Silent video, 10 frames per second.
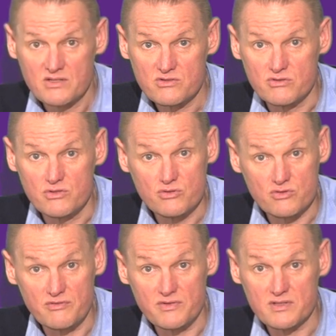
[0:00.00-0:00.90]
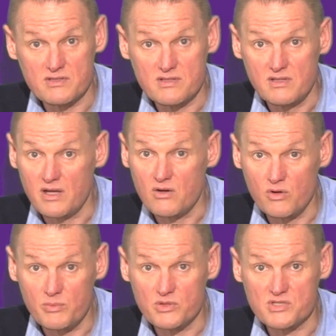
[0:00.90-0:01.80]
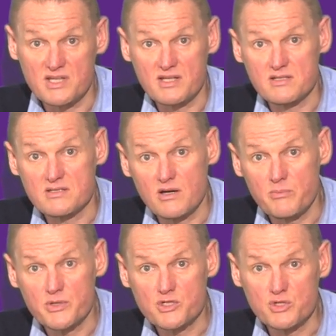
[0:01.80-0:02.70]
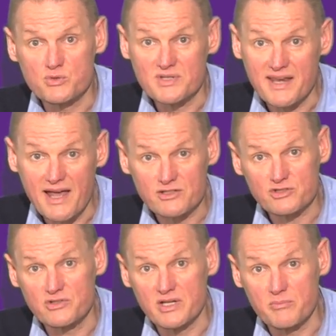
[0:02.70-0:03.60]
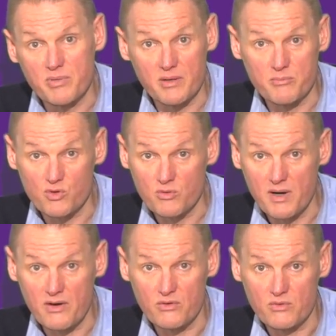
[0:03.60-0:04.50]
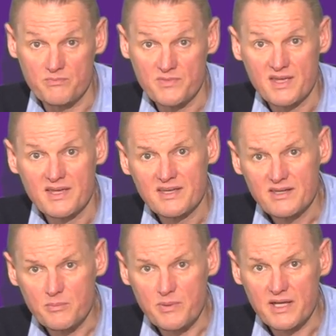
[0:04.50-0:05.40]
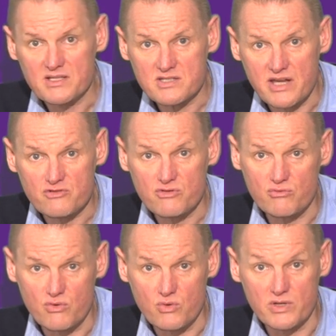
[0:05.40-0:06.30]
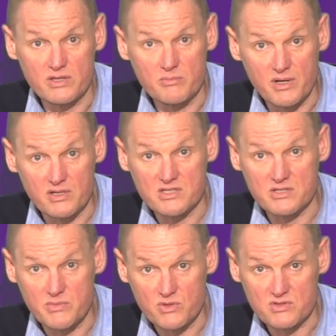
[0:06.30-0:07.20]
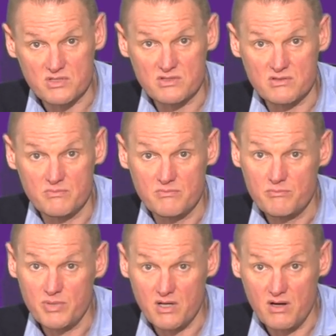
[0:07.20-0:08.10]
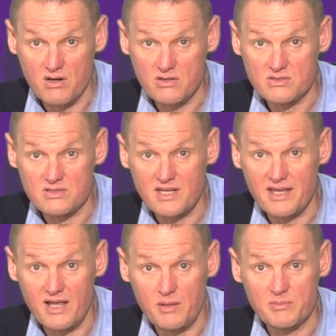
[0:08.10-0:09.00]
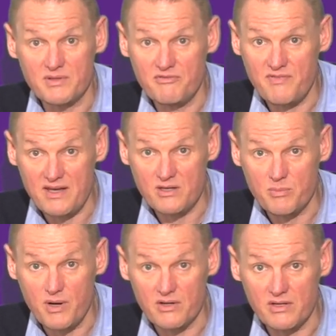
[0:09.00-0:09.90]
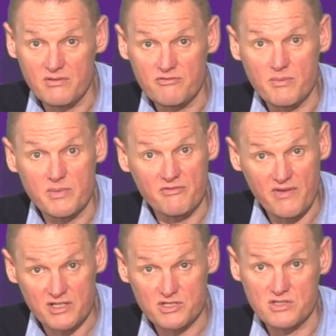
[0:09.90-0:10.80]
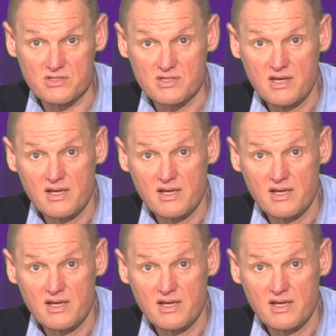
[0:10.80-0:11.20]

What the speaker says: So neutrophils, like all blood cells, are produced naturally by bone marrow. They play a central role in the body's immune system because they help defend the body from infections.